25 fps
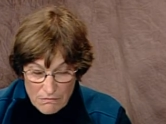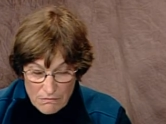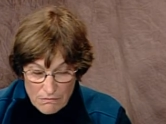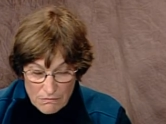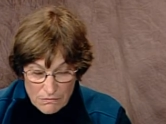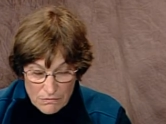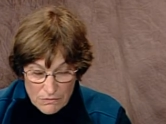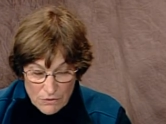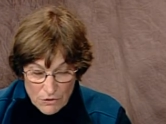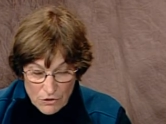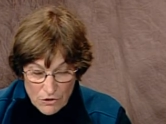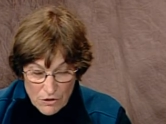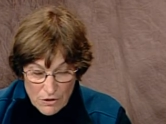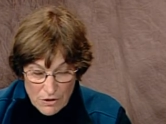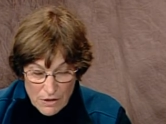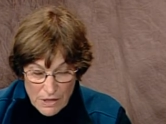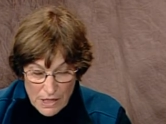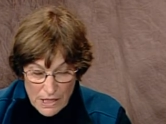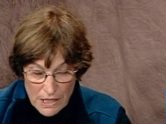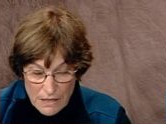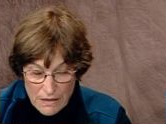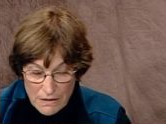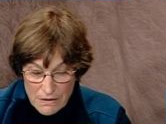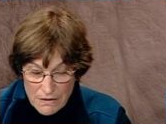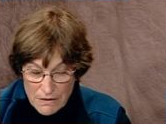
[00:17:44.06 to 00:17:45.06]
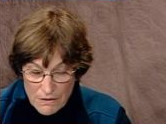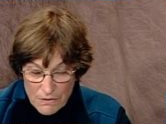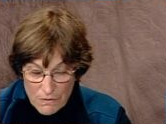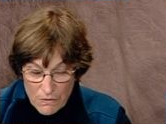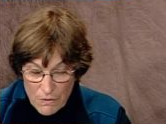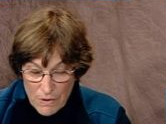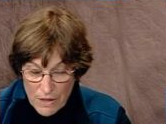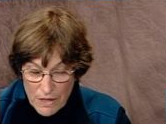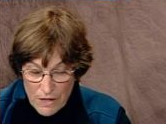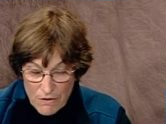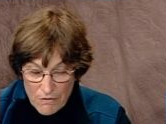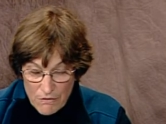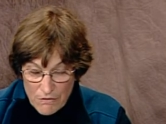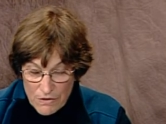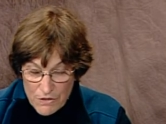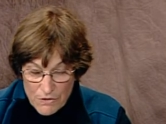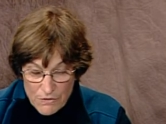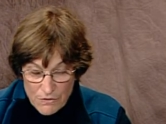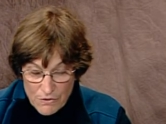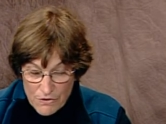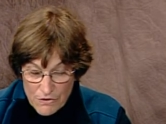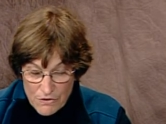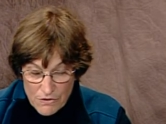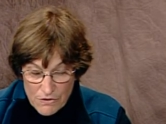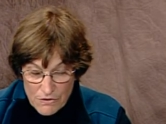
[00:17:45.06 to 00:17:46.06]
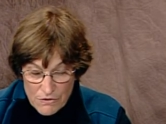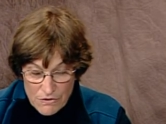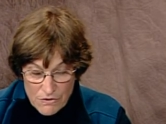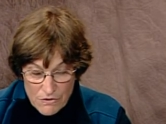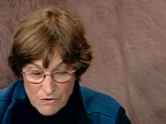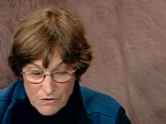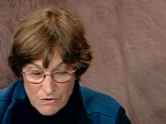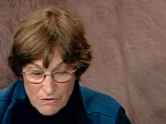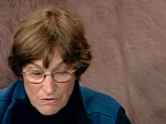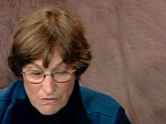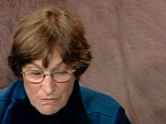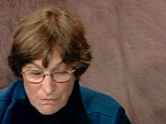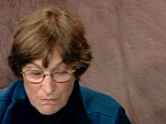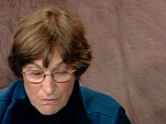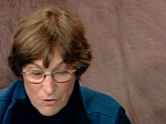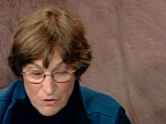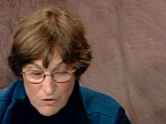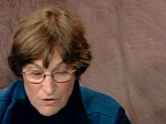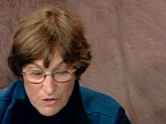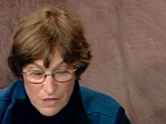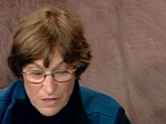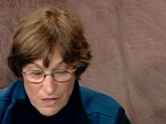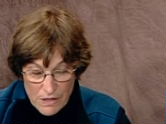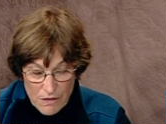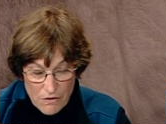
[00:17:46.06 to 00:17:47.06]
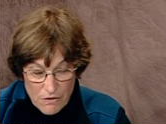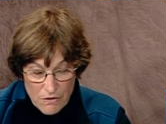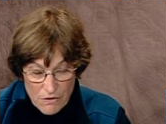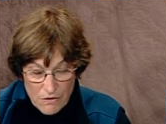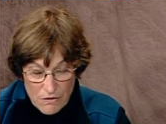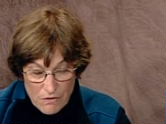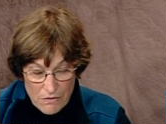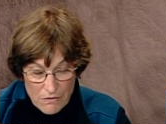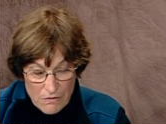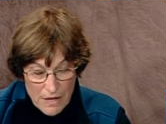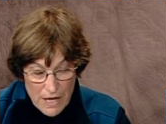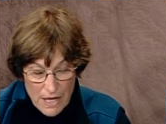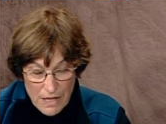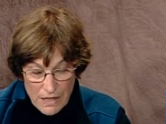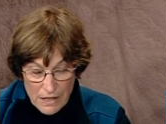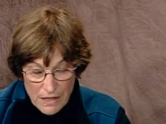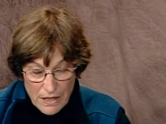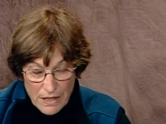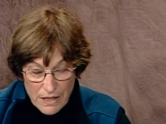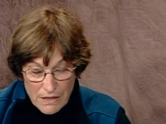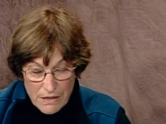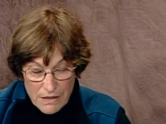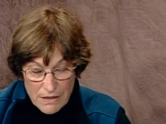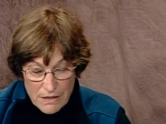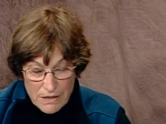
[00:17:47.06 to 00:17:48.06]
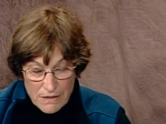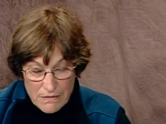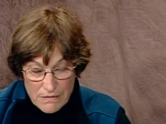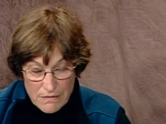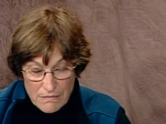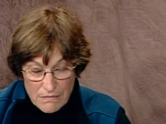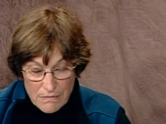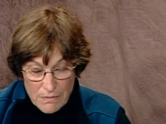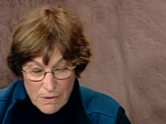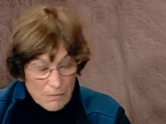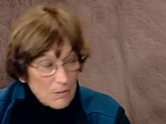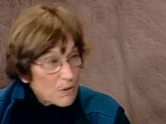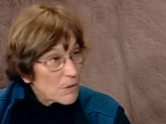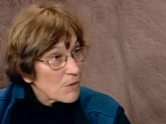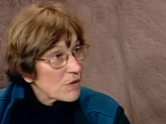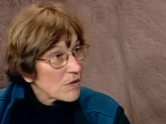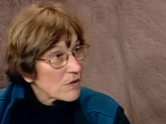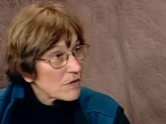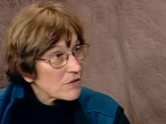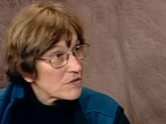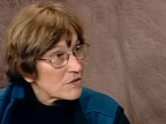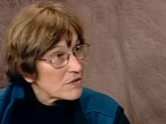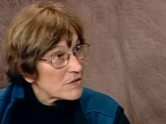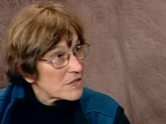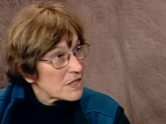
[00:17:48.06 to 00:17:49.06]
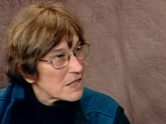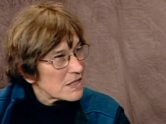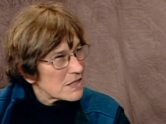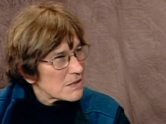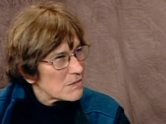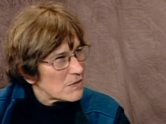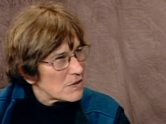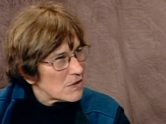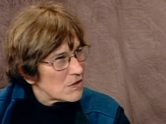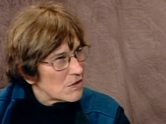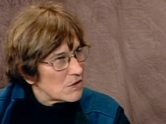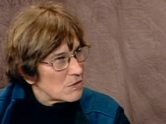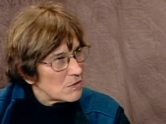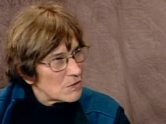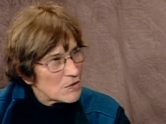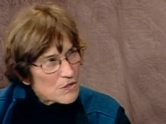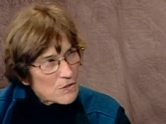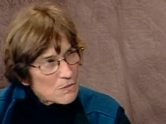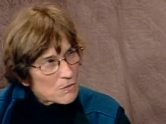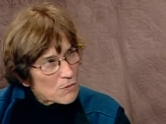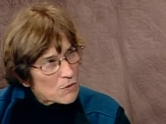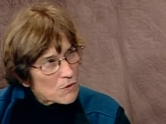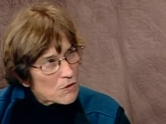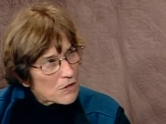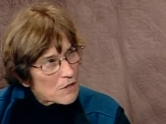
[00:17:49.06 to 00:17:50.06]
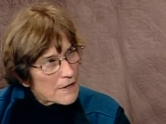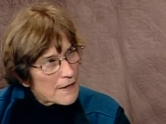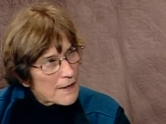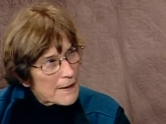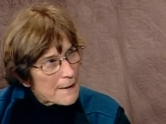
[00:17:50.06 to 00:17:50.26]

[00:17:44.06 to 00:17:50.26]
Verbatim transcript: look at the way resources or personnel are allocated in public works. Is that something you would support?